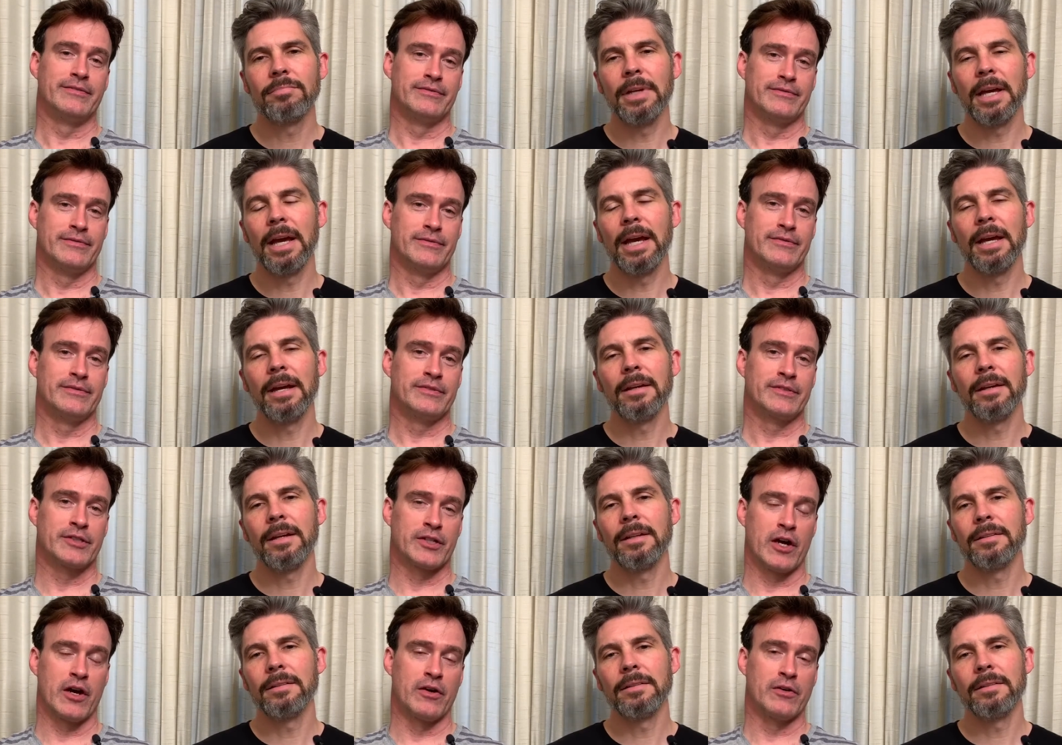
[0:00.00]
Speaker 1: Yeah.
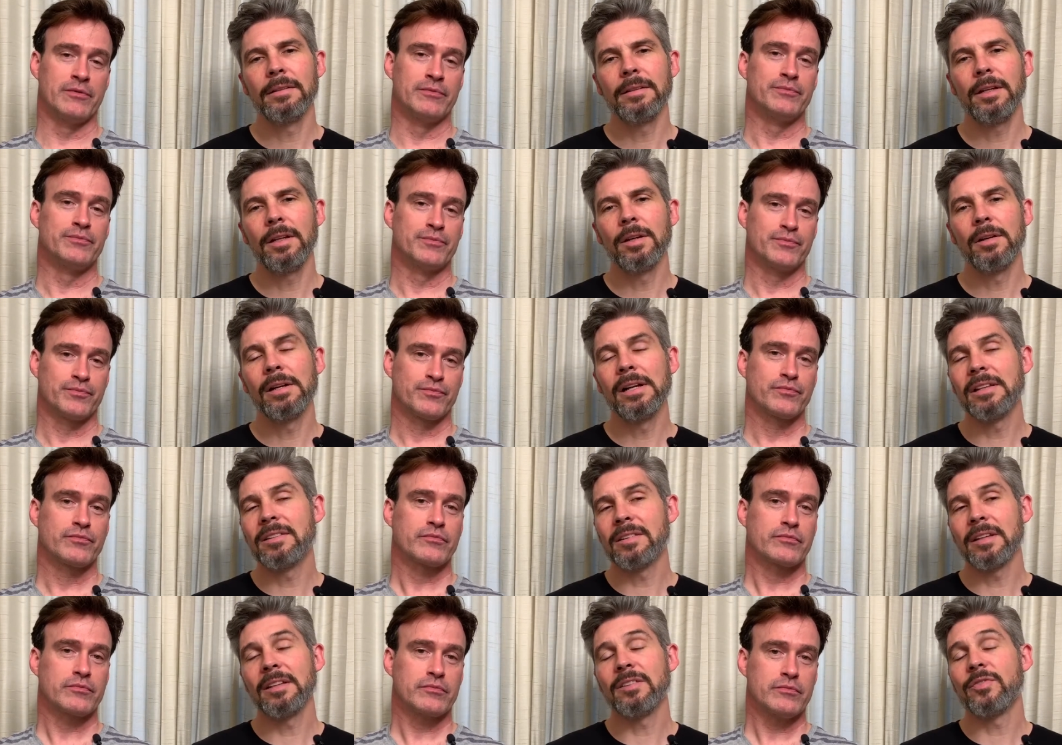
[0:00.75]
So and, you know, and
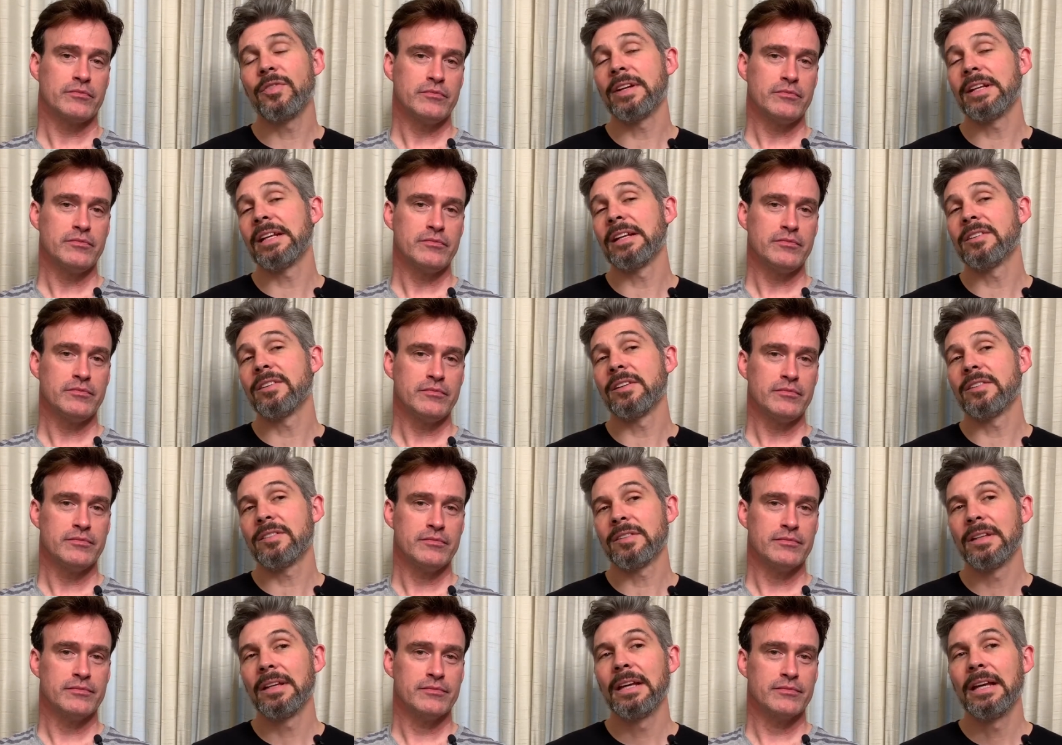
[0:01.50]
it's it's funny because
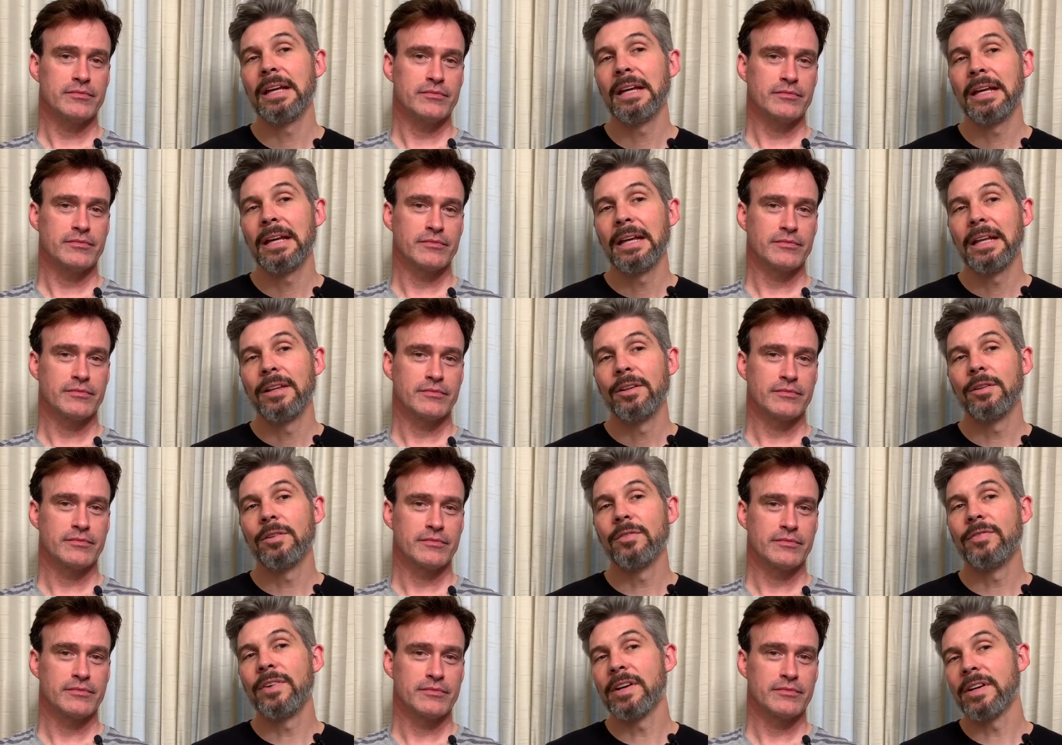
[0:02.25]
it's
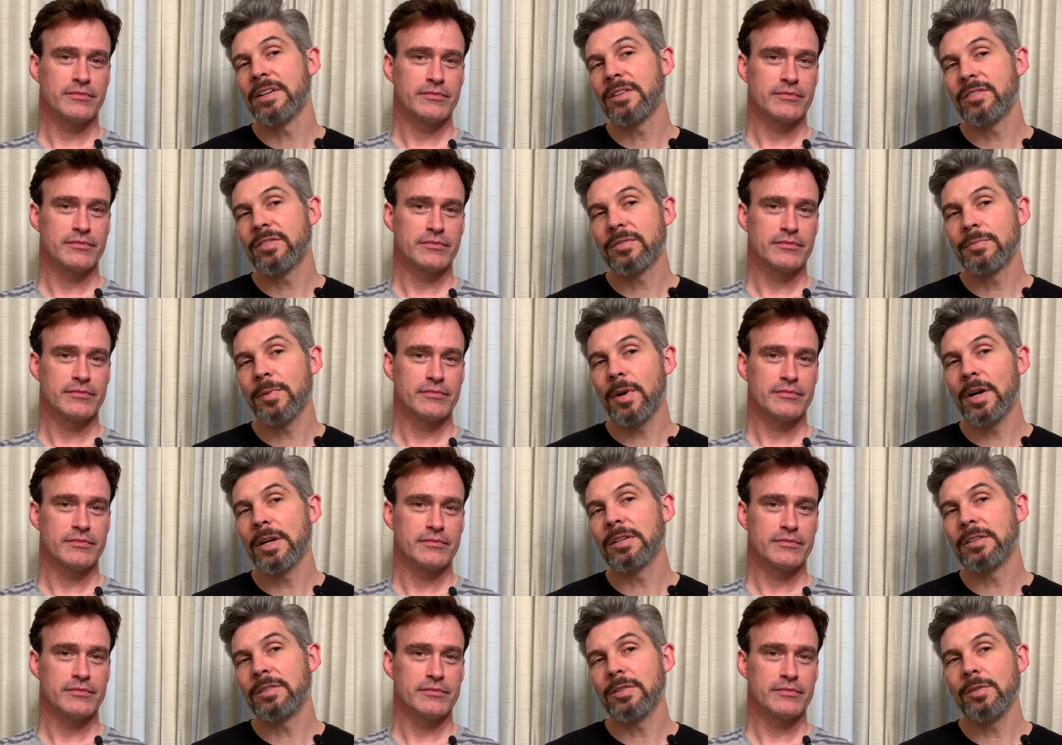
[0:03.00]
they're very
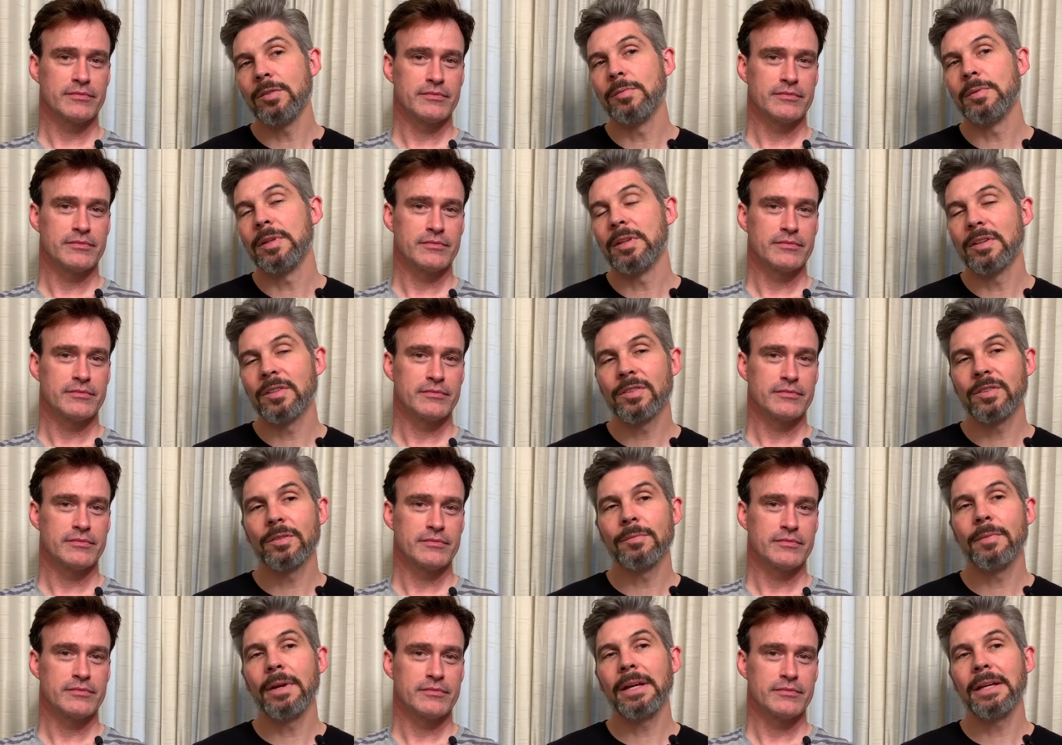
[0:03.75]
smart too because
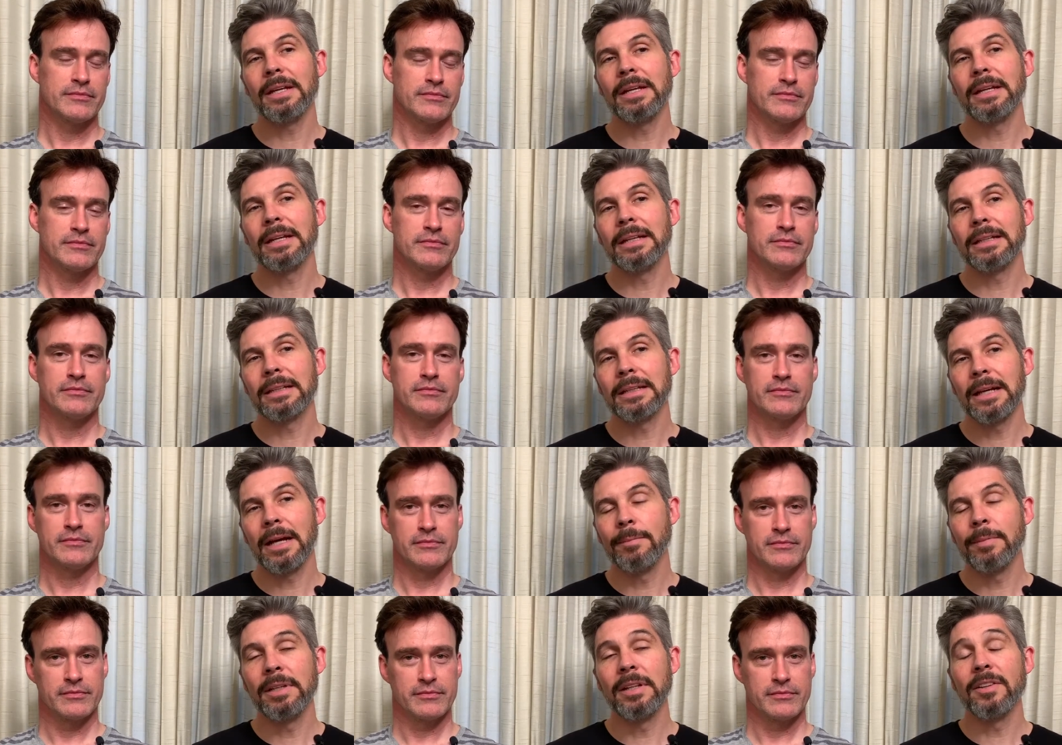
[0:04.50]
they're making it.
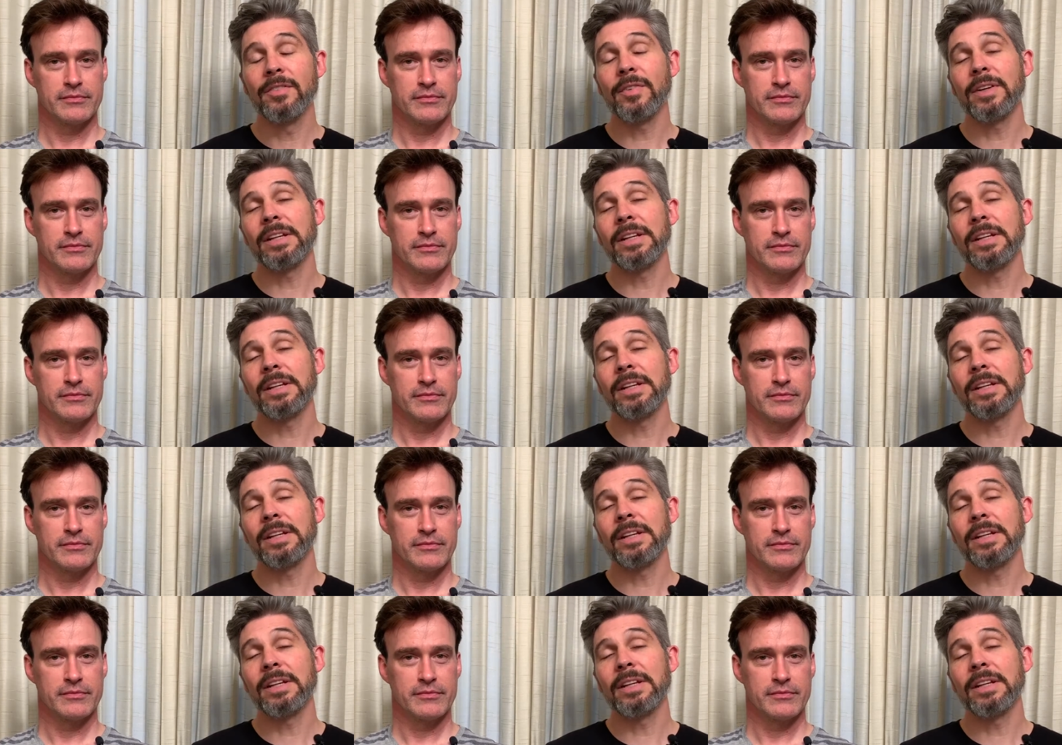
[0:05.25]
I mean, it's